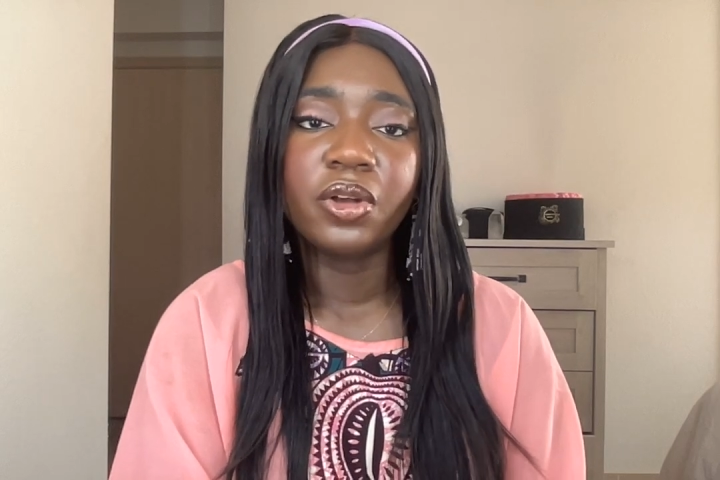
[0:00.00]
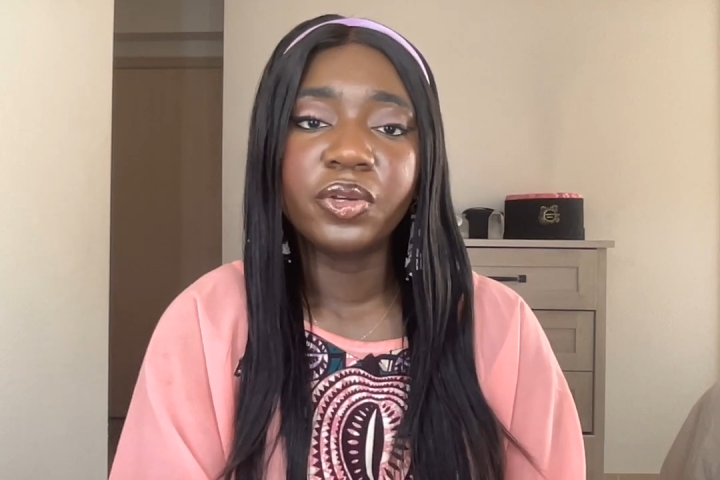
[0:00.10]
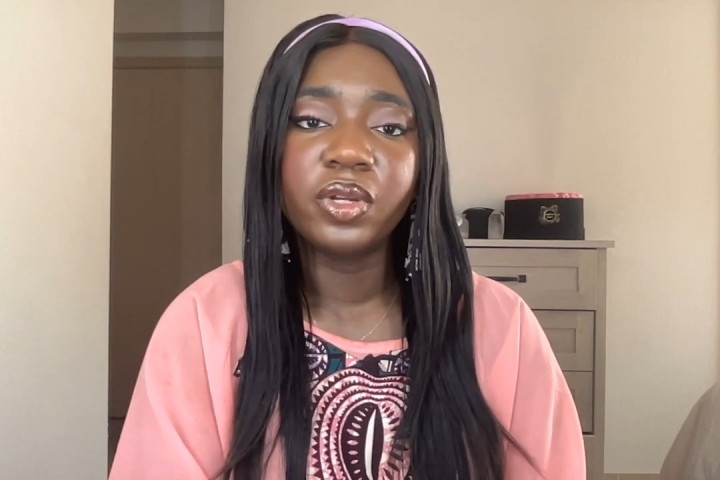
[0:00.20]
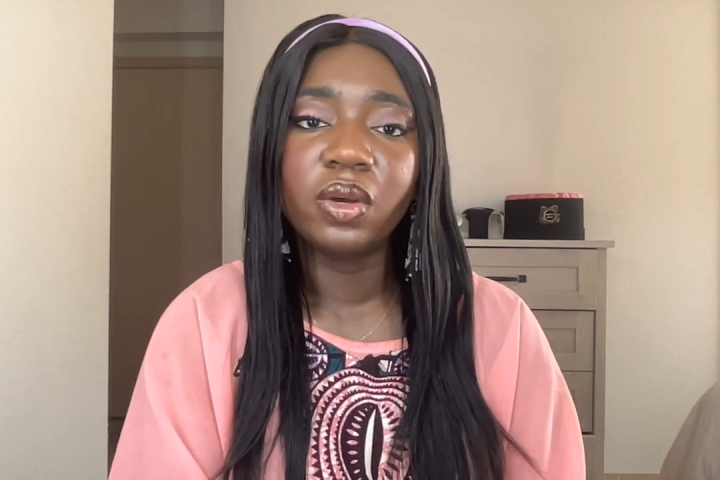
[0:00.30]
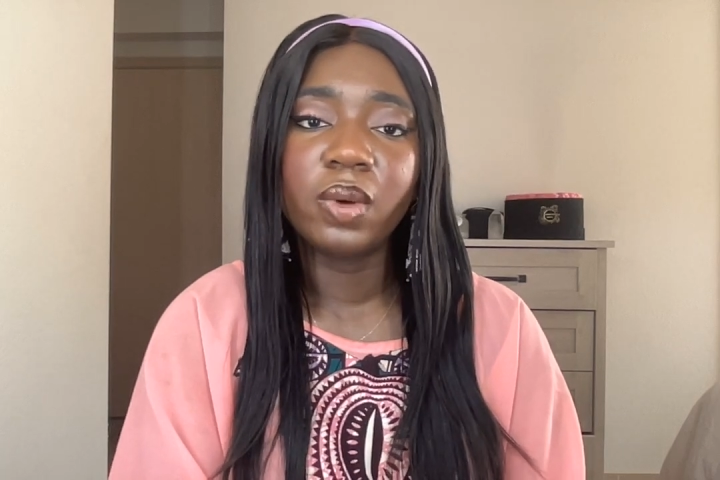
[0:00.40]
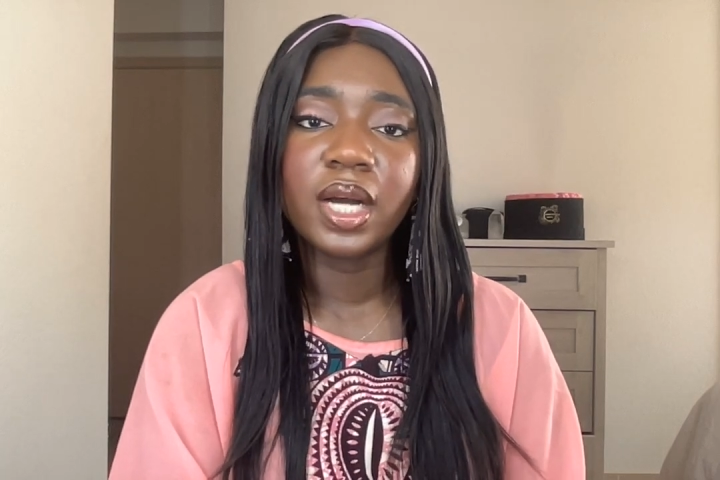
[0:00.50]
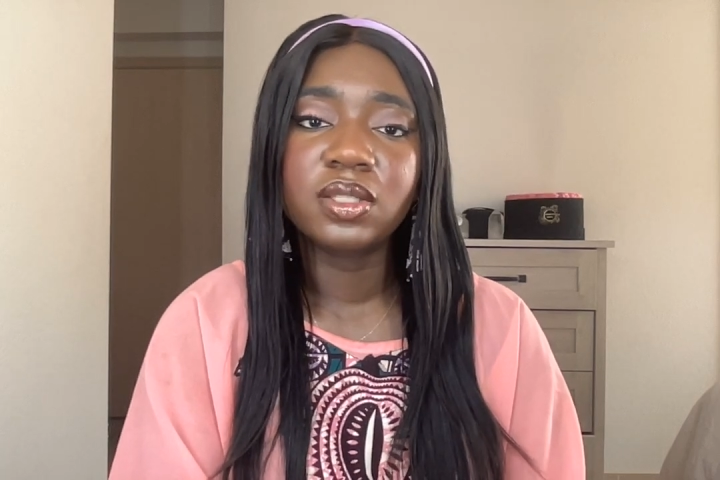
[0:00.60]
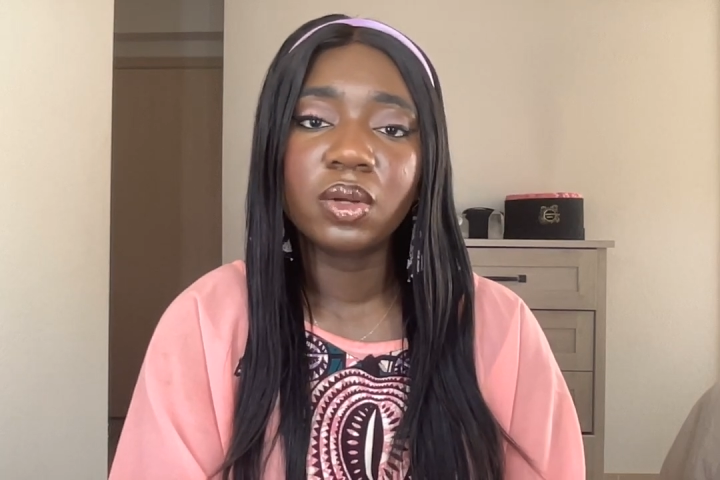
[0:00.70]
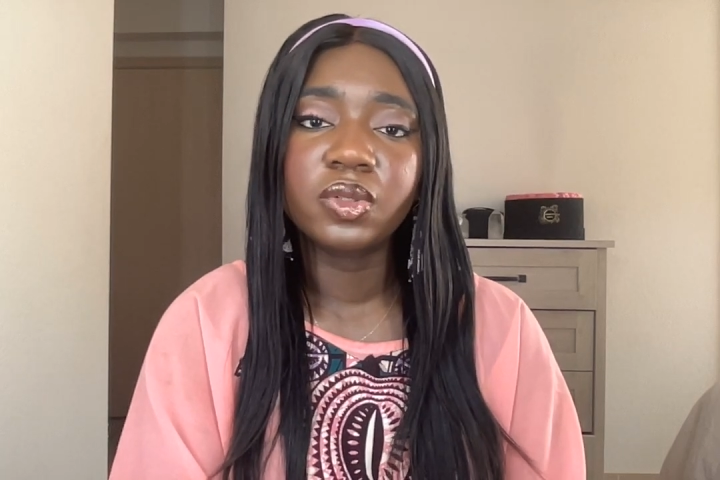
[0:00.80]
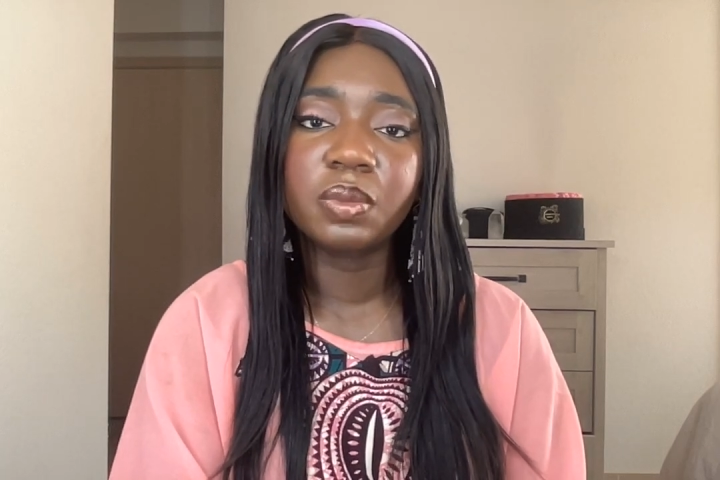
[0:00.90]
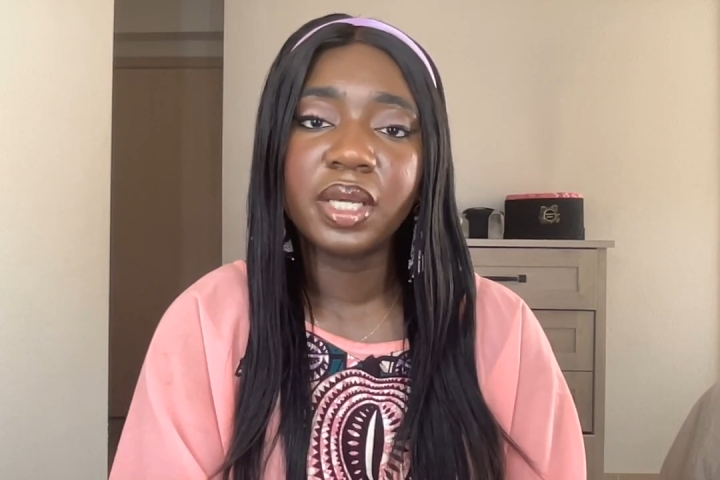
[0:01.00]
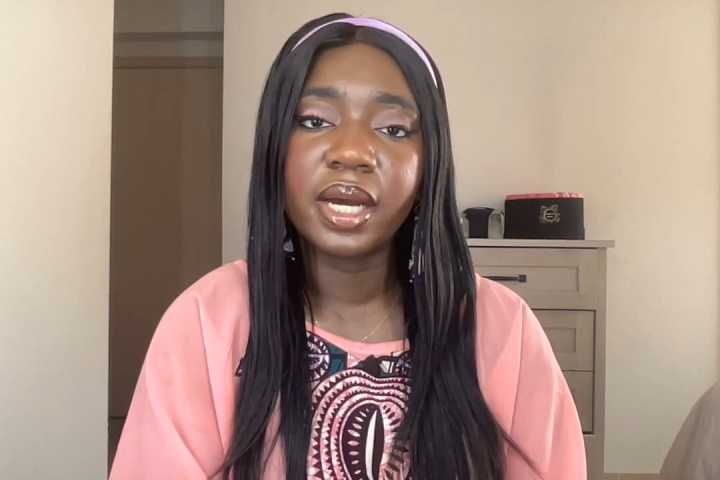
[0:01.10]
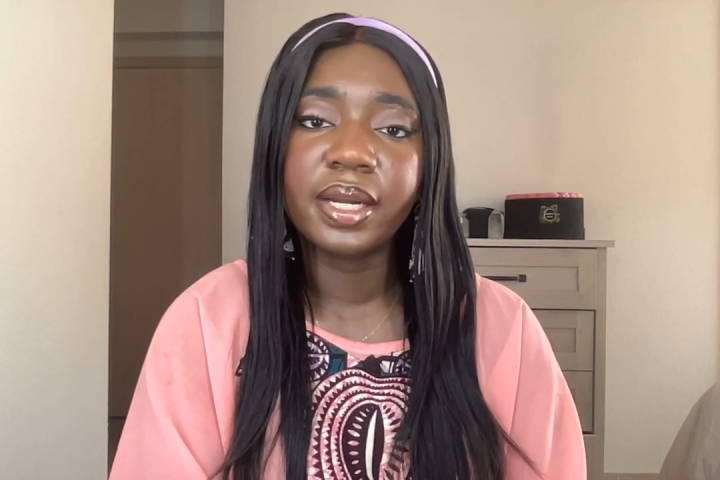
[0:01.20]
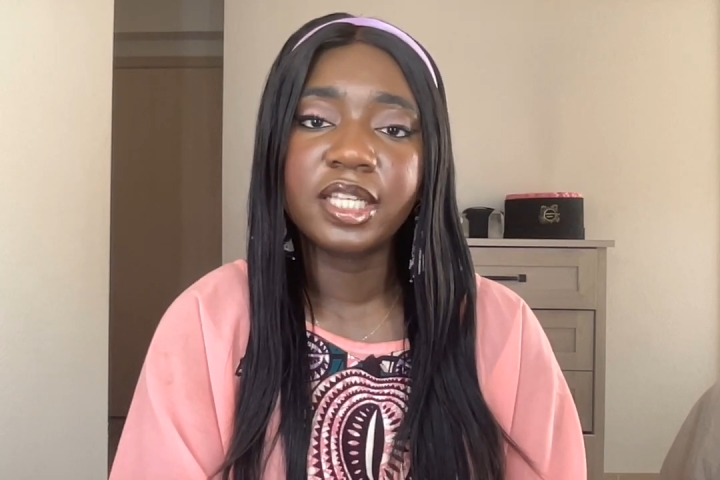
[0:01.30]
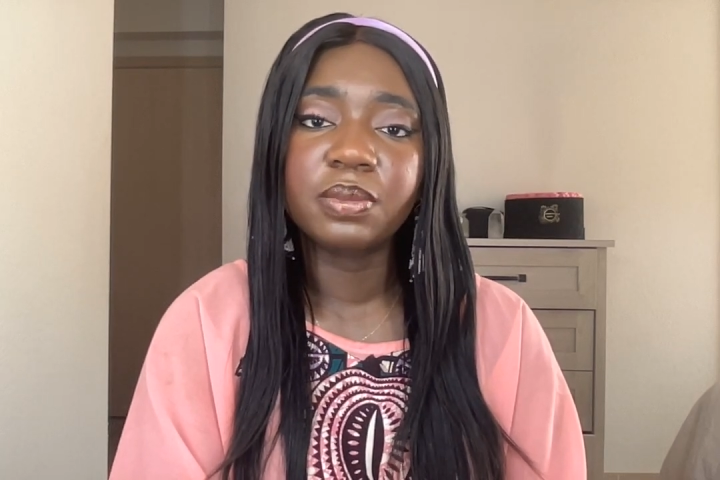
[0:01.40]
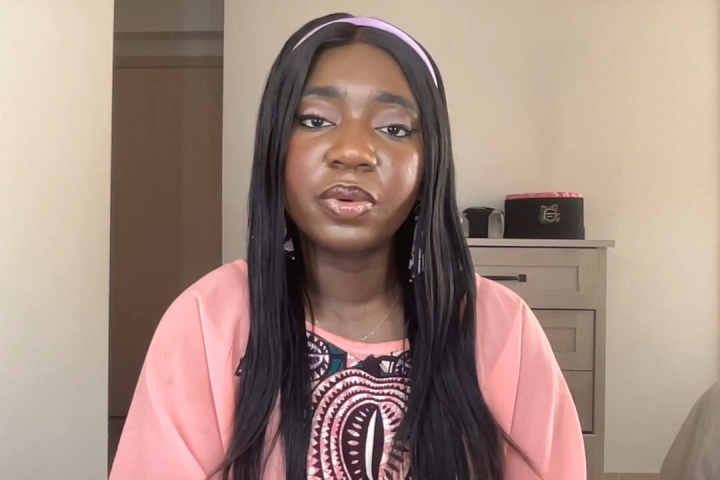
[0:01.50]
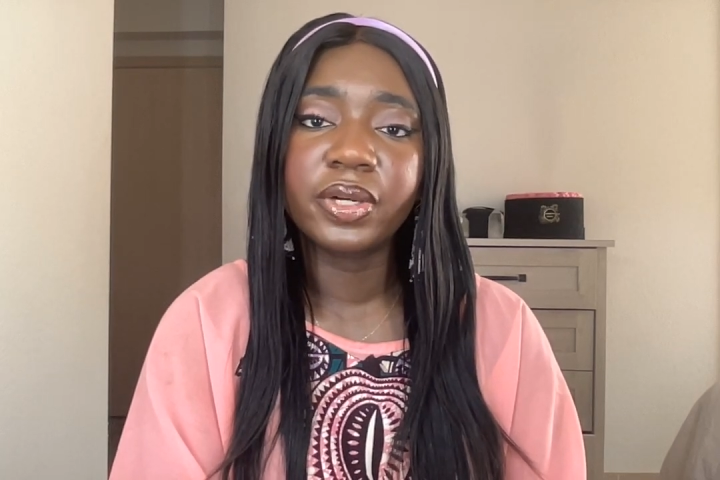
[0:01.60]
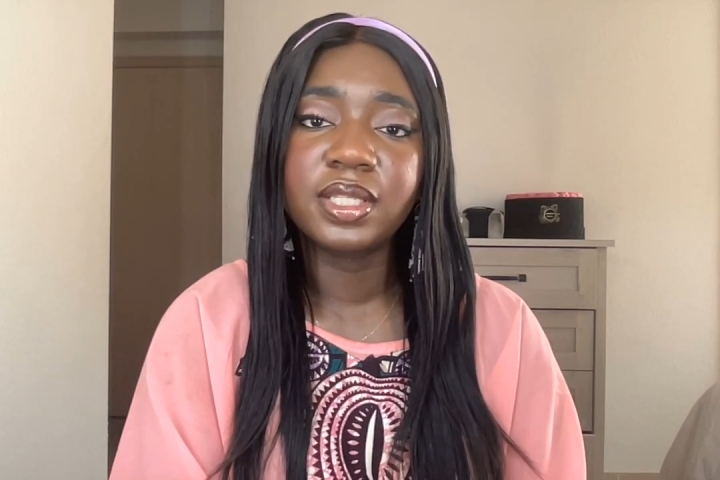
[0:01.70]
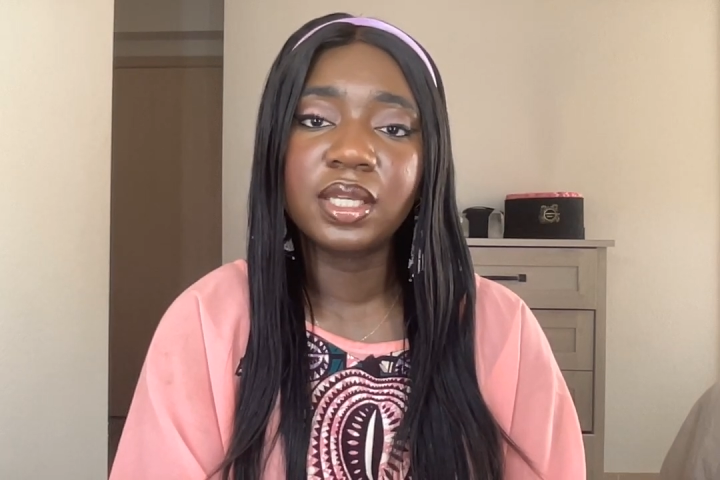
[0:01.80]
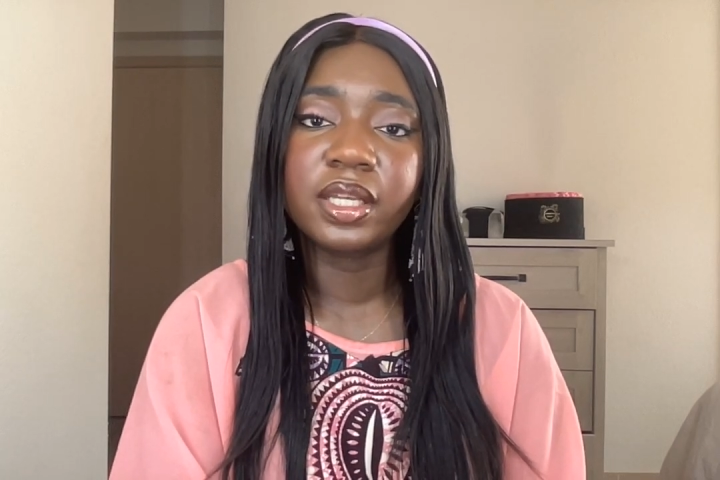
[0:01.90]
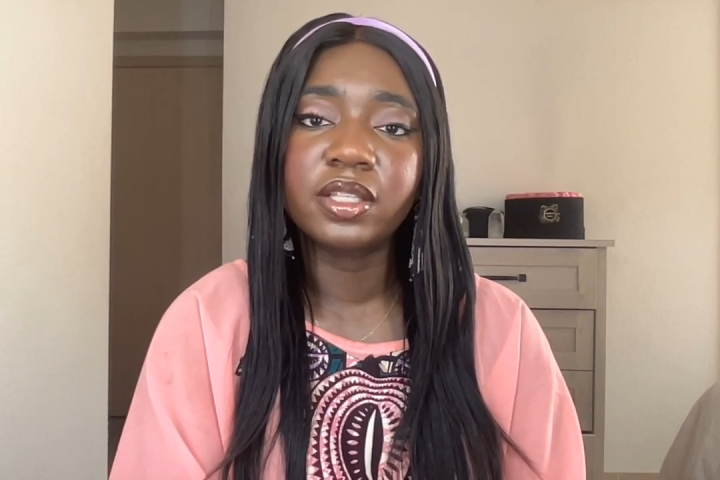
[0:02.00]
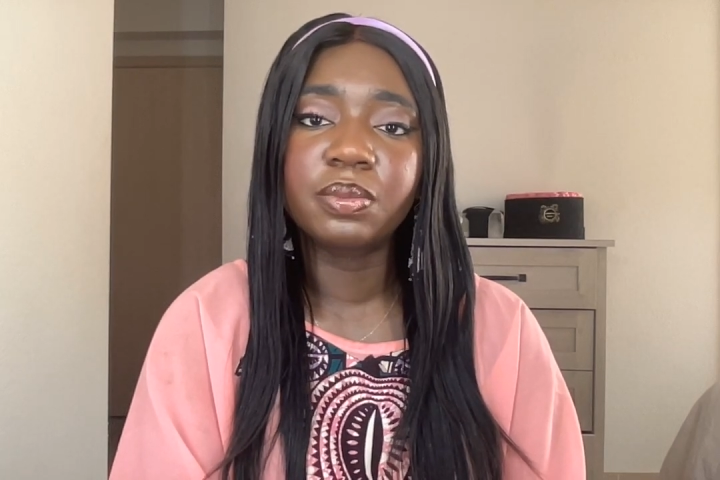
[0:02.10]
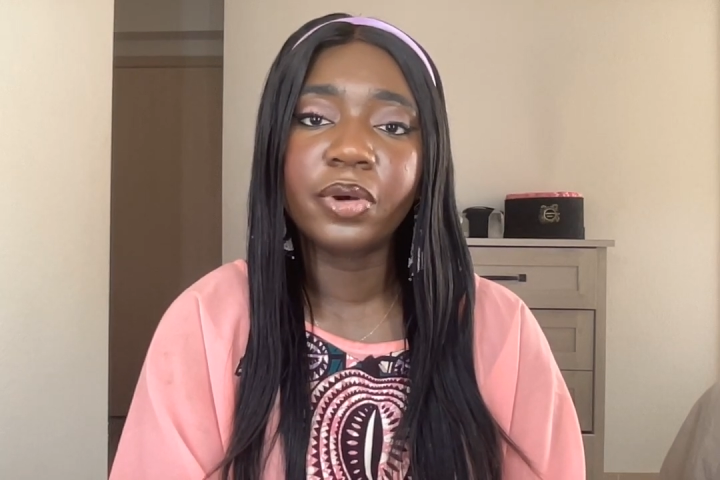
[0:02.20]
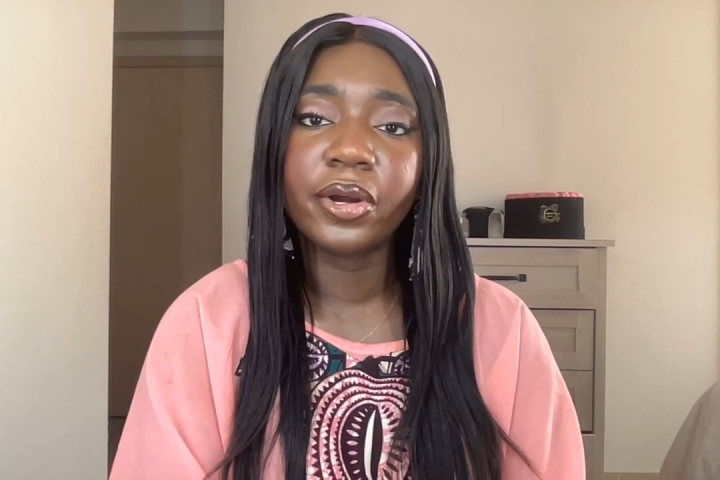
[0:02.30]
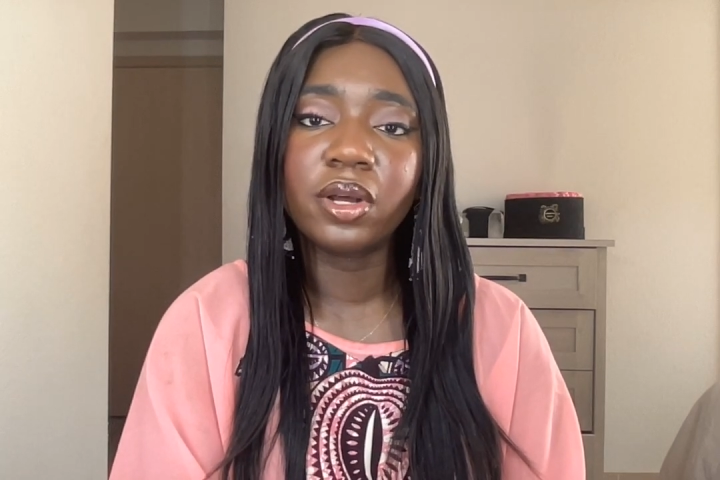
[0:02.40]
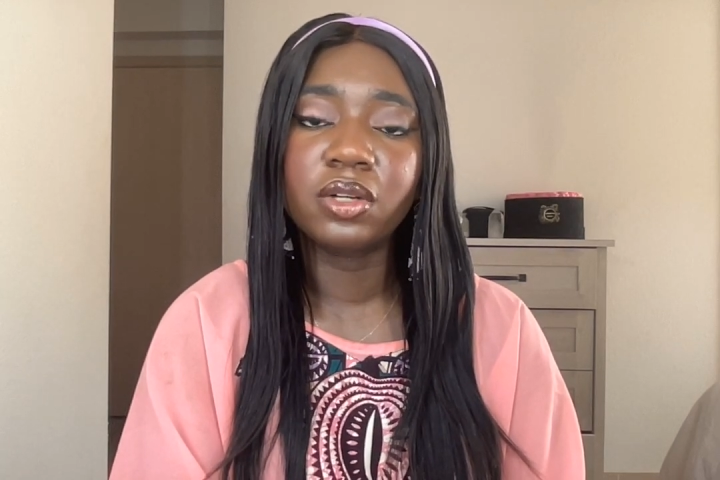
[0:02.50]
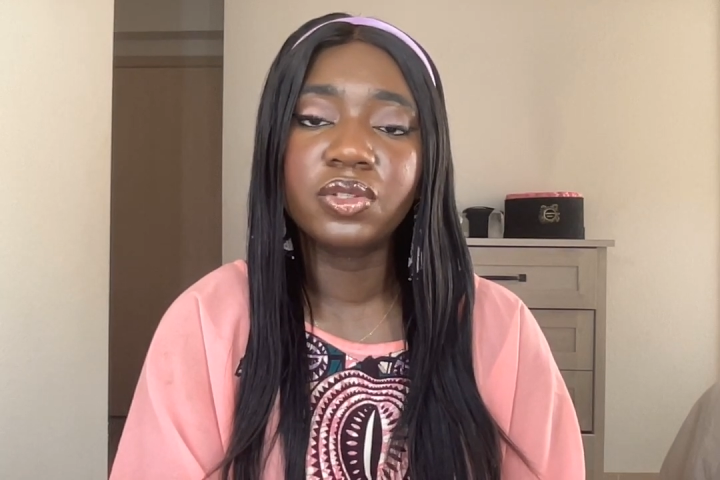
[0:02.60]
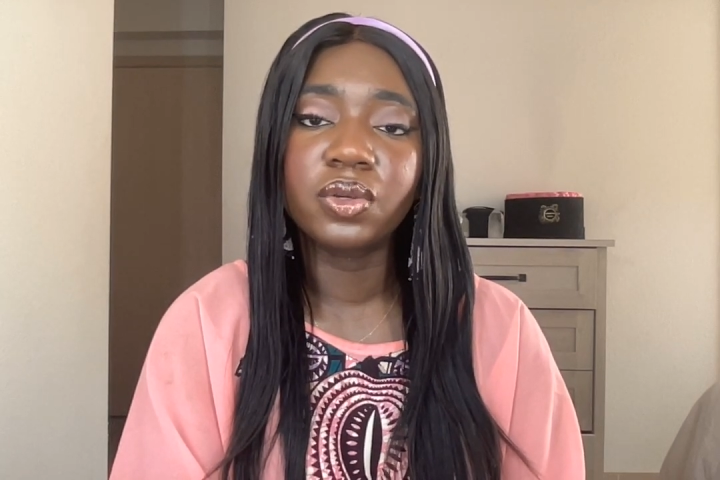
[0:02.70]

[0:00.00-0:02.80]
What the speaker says: Uniwax also began exporting its products